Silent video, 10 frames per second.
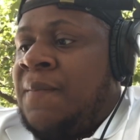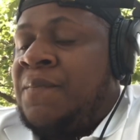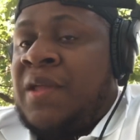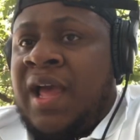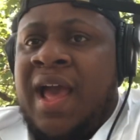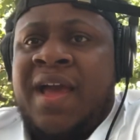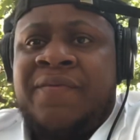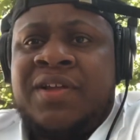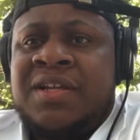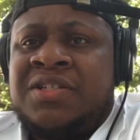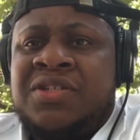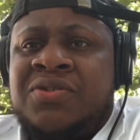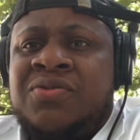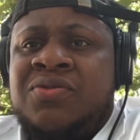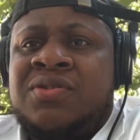they have
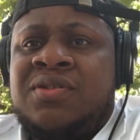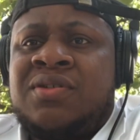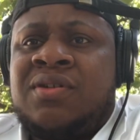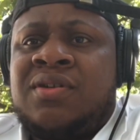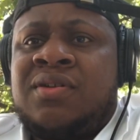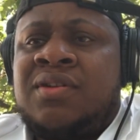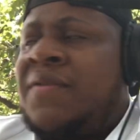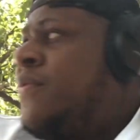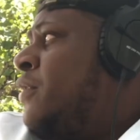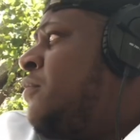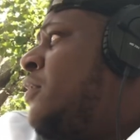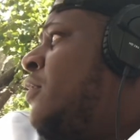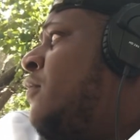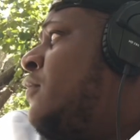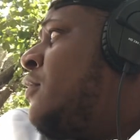issues loving
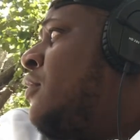themselves.